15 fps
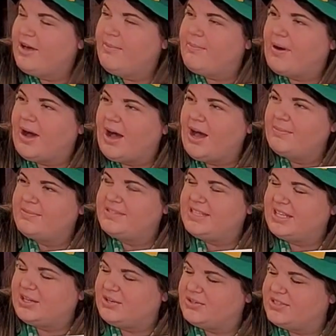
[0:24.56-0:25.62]
a
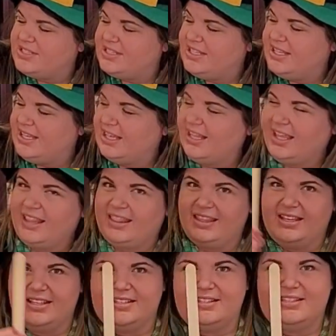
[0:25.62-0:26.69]
popsicle stick like
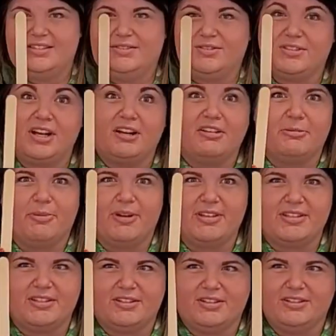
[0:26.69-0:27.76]
this, or tongue
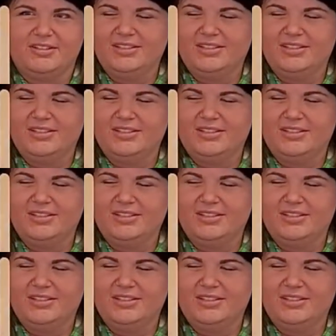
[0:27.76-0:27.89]
depressor.